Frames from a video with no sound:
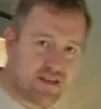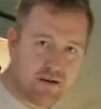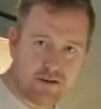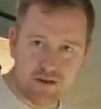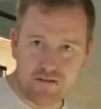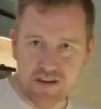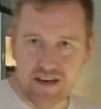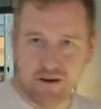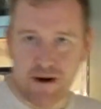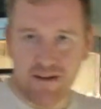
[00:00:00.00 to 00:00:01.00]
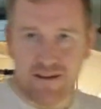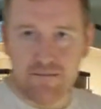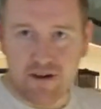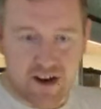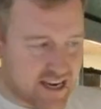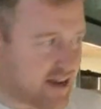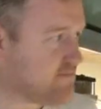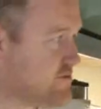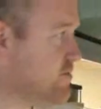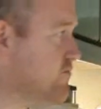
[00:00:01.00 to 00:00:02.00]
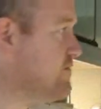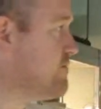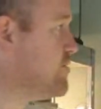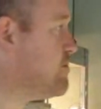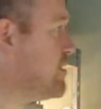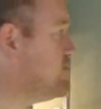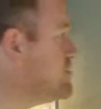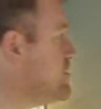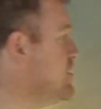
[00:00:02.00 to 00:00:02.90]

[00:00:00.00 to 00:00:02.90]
time I do a video about them, I get something through the post.